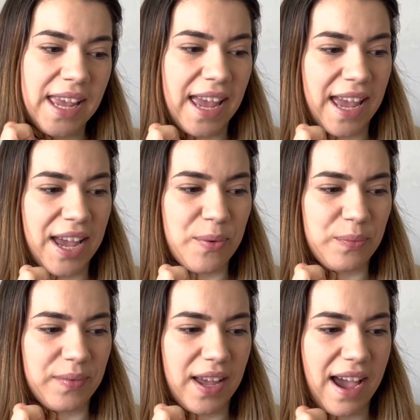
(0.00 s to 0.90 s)

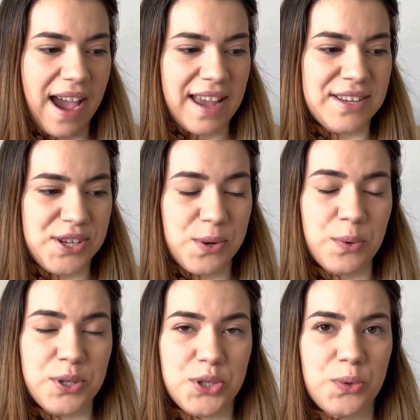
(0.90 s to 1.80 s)
and she
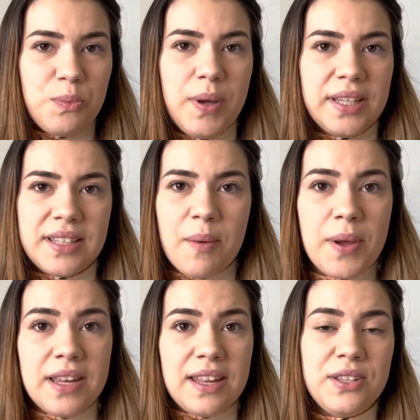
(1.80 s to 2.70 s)
would pick it up
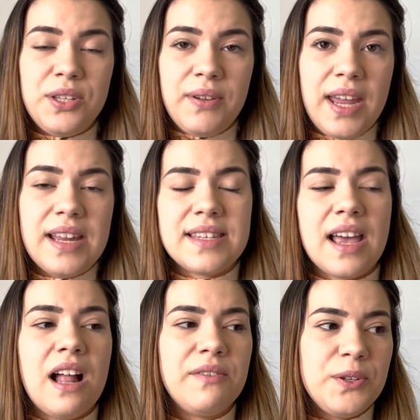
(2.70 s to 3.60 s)
and do it
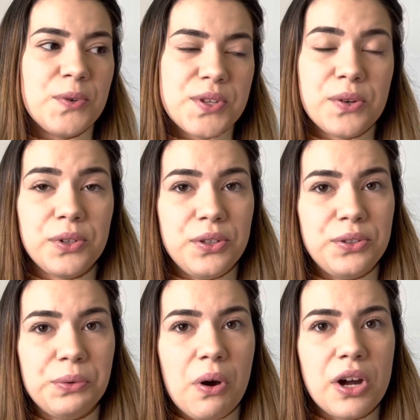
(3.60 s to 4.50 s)
herself, and it was so cute
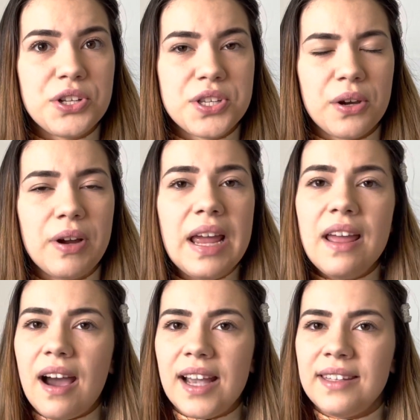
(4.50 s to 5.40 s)
to watch. So
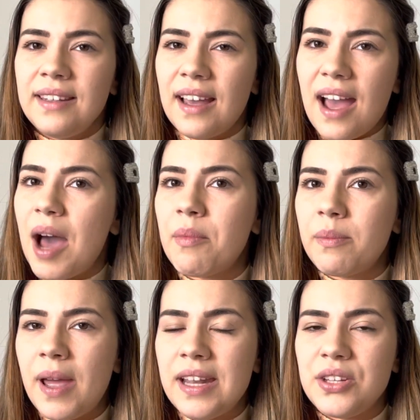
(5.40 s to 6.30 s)
I think a hammer
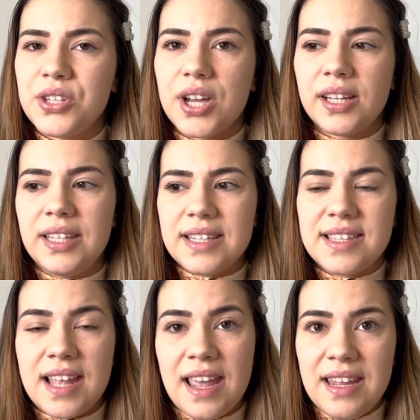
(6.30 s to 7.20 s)
bench at this
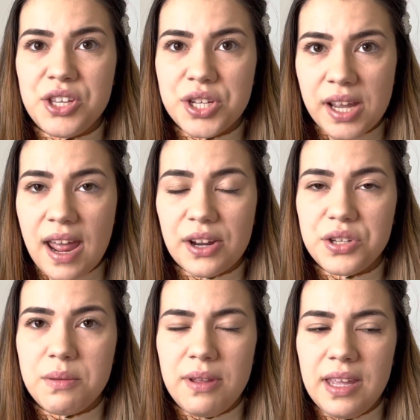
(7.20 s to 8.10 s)
stage can
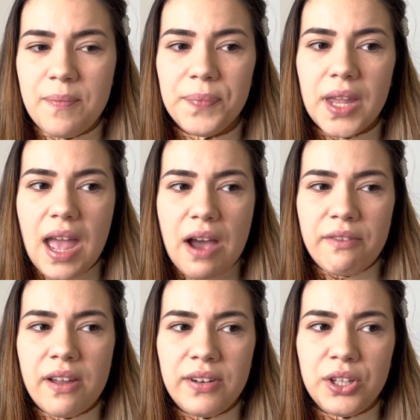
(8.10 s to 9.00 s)
actually be a
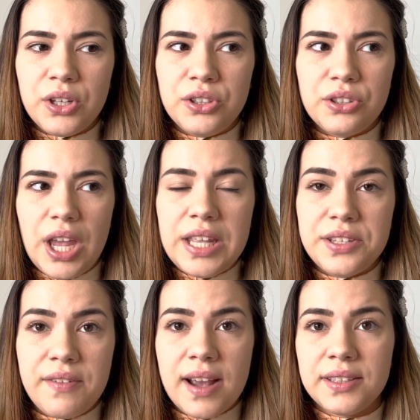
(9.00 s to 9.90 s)
very good
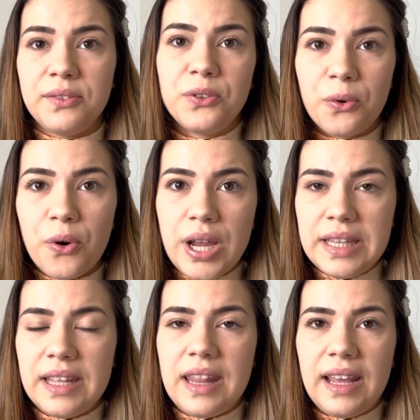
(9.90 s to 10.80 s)
interactive toy
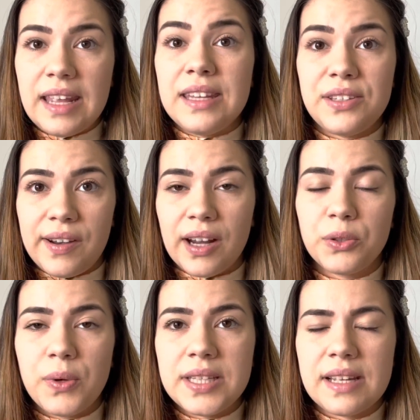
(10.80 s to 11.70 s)
that they can
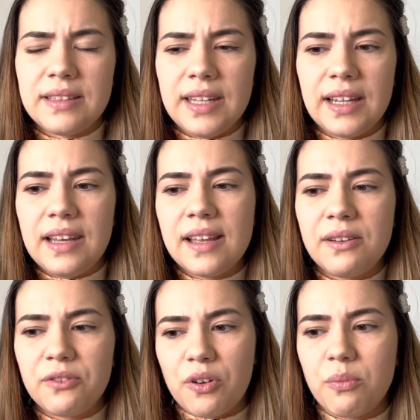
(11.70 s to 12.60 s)
interact with, and they can
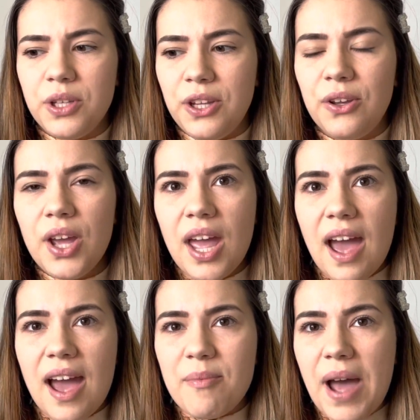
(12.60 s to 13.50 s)
learn from you
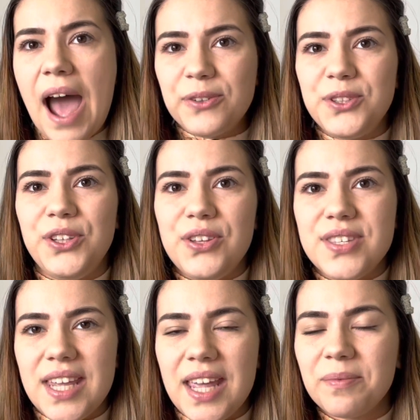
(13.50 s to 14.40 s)
how to
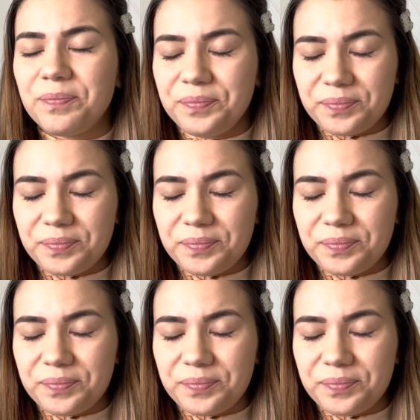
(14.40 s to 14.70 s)
use it.